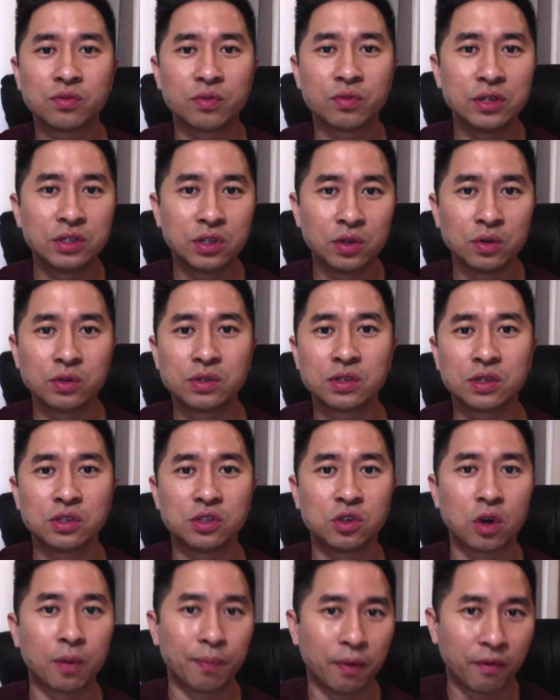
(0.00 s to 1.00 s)

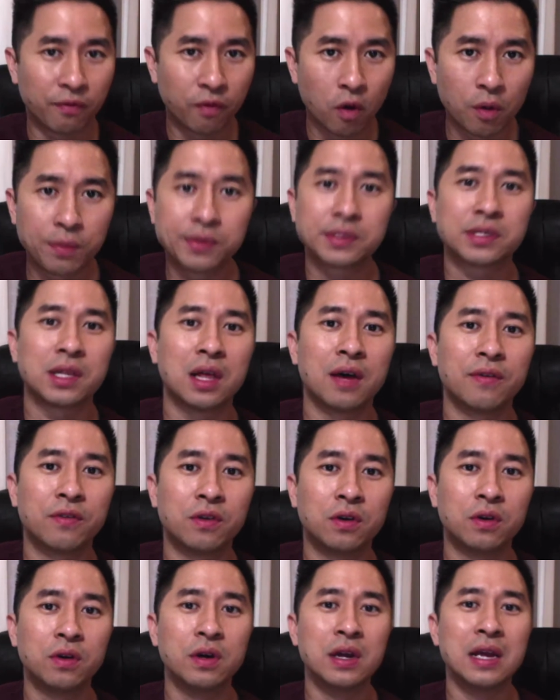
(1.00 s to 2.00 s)
reduces your performance
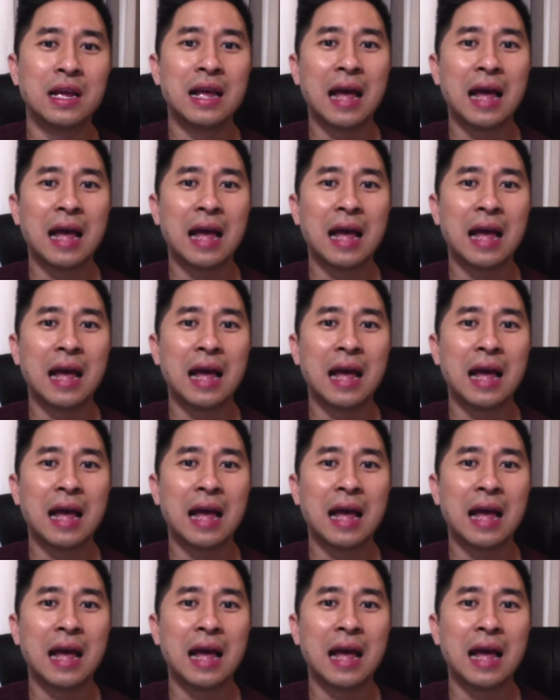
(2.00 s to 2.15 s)
level